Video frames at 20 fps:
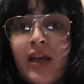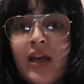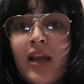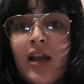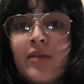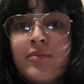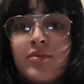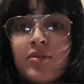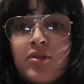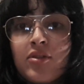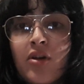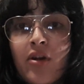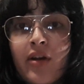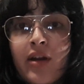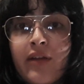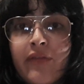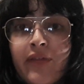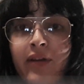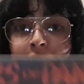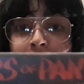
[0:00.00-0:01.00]
And I'm
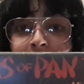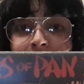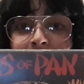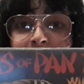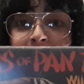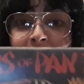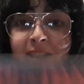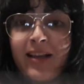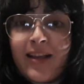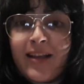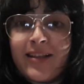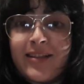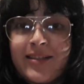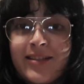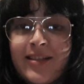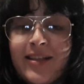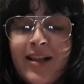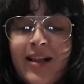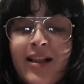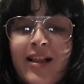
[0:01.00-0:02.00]
sorry if I'm saying
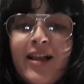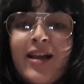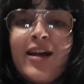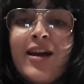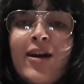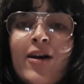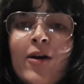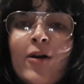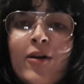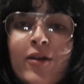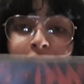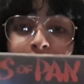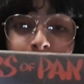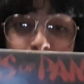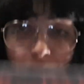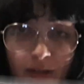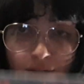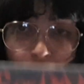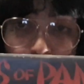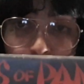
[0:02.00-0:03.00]
this on
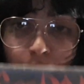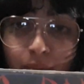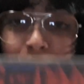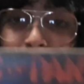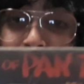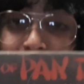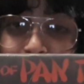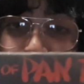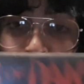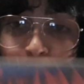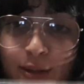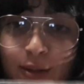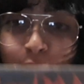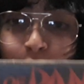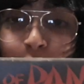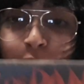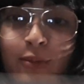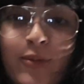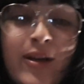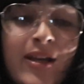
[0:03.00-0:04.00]
YouTube, but it's
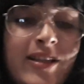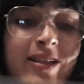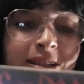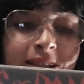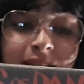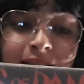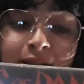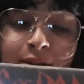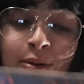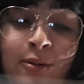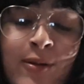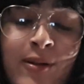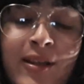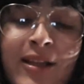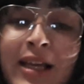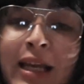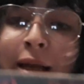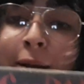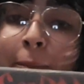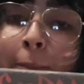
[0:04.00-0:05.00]
true. It's
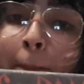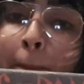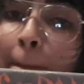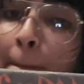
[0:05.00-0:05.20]
totally,